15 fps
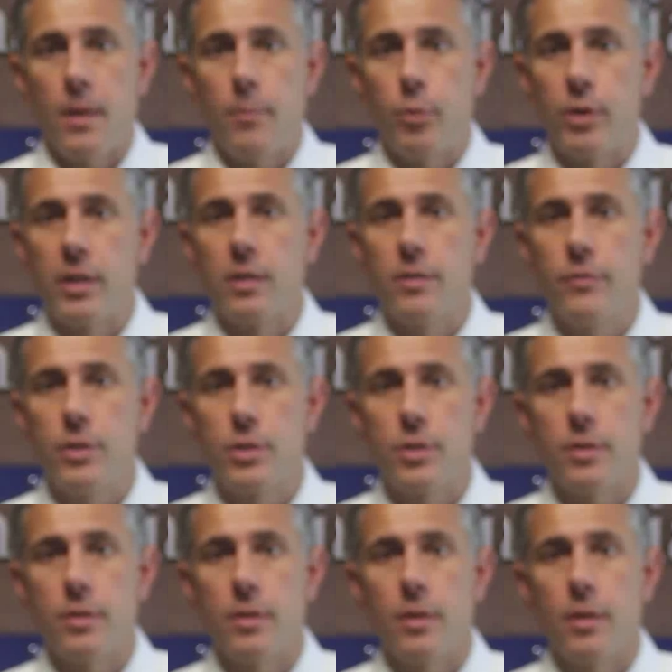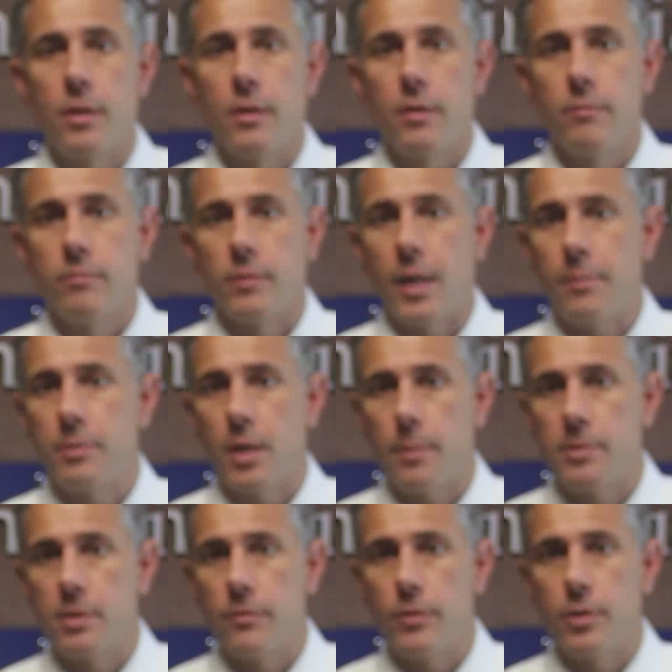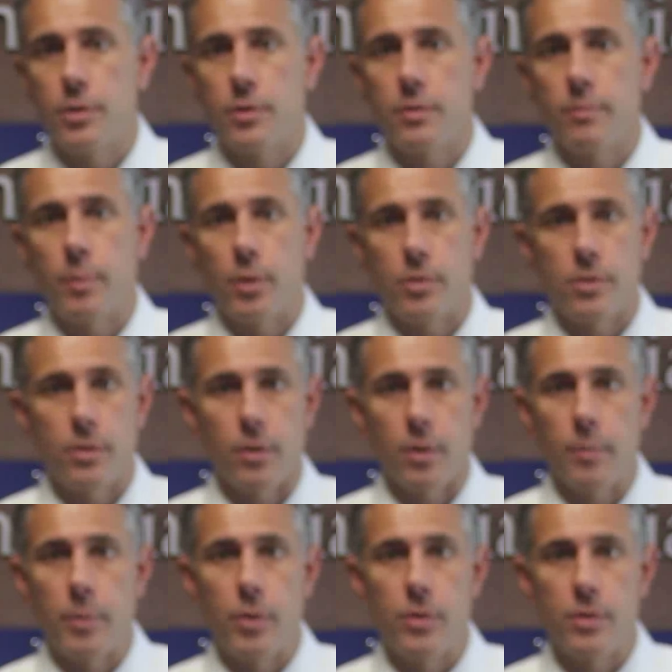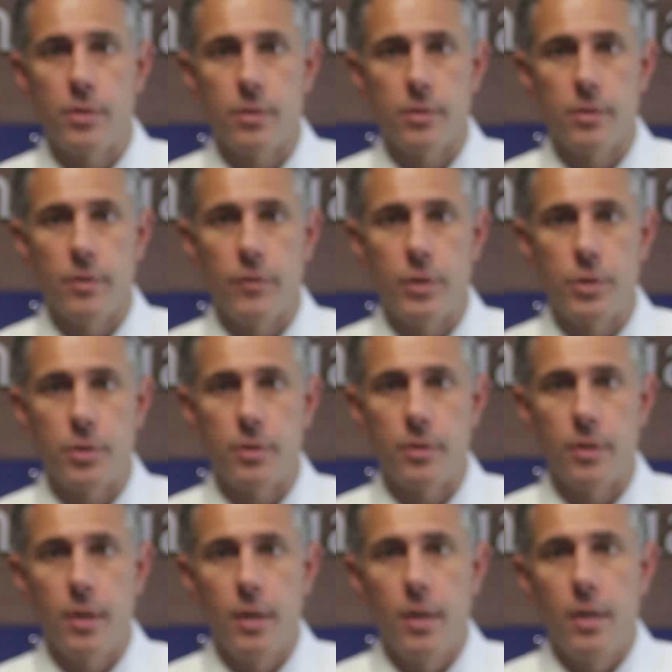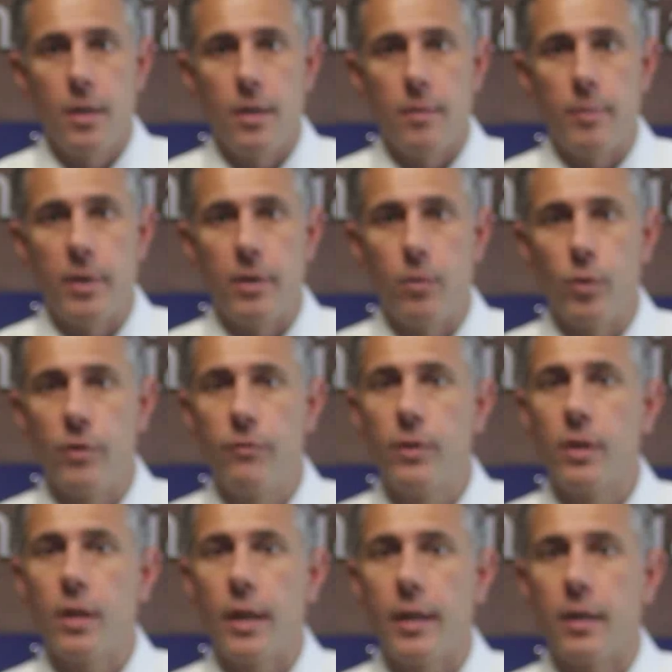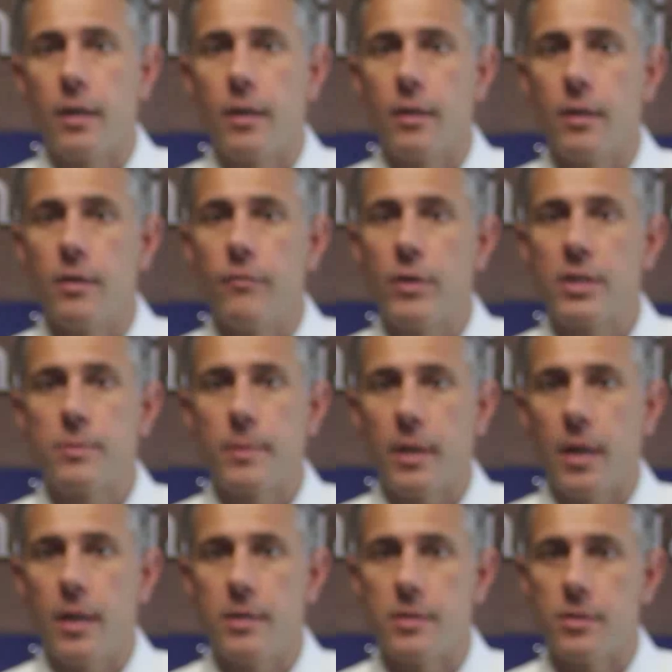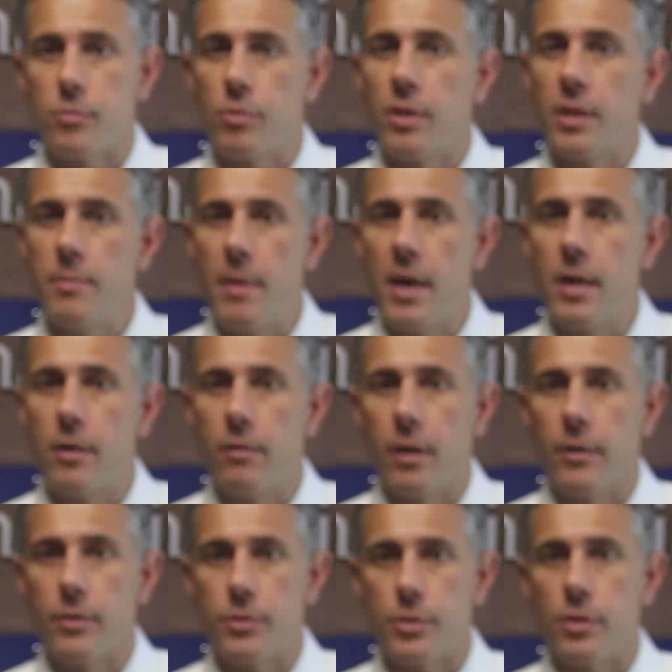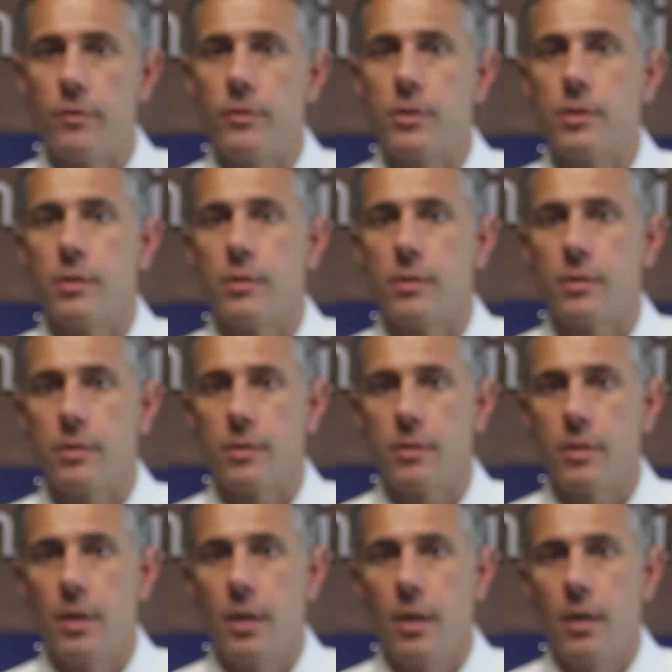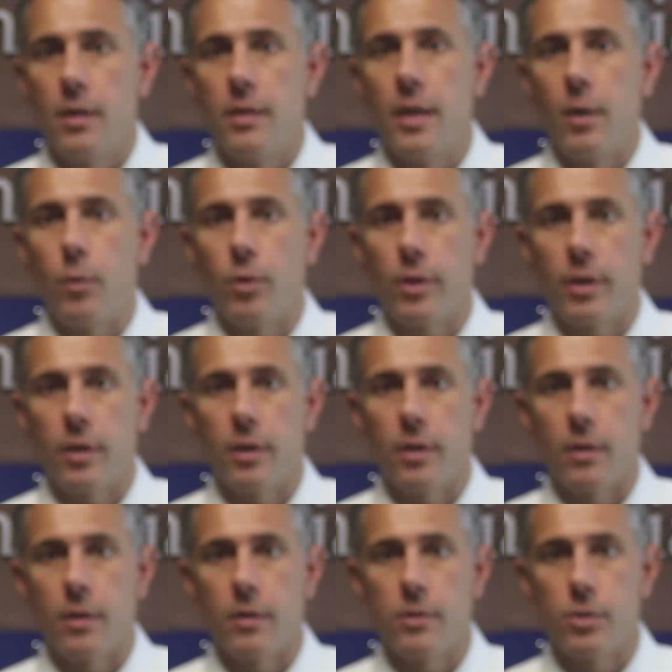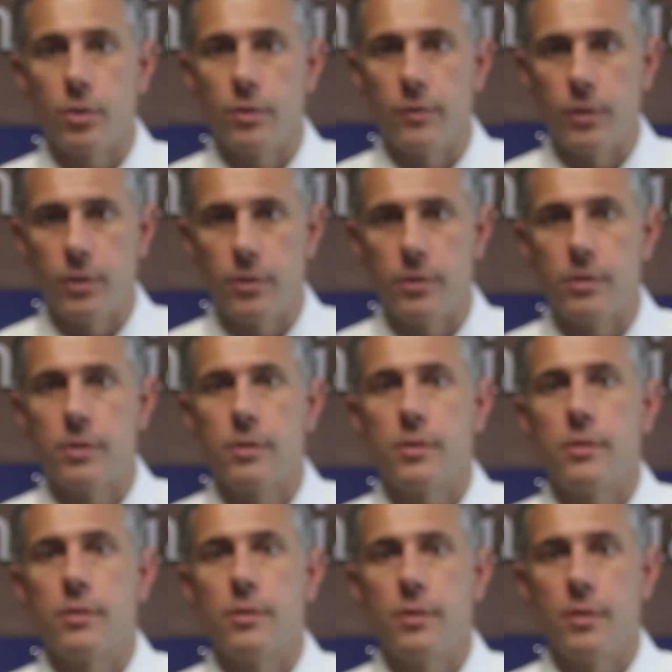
printing division, laptops division, personal computing division. But we feel like the investment case is really made around their services, networking, servers